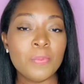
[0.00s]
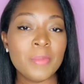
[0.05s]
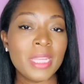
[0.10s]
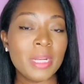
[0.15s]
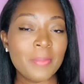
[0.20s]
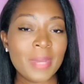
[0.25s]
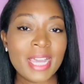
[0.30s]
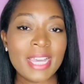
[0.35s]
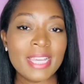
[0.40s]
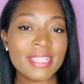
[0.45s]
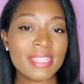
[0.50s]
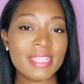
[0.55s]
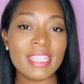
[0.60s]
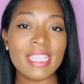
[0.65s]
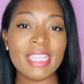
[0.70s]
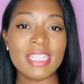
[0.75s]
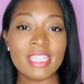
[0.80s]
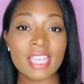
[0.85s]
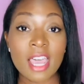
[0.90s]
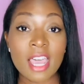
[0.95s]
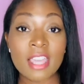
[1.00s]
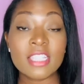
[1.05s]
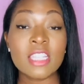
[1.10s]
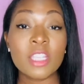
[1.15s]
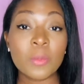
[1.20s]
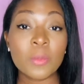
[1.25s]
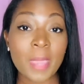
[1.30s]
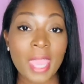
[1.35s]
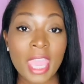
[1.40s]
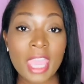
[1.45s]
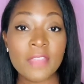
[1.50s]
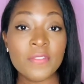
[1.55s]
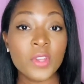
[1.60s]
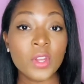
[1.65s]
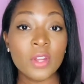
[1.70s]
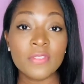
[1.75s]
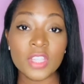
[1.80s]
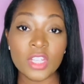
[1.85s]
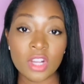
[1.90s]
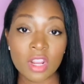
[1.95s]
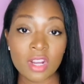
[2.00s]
minimize the toxic behavior of the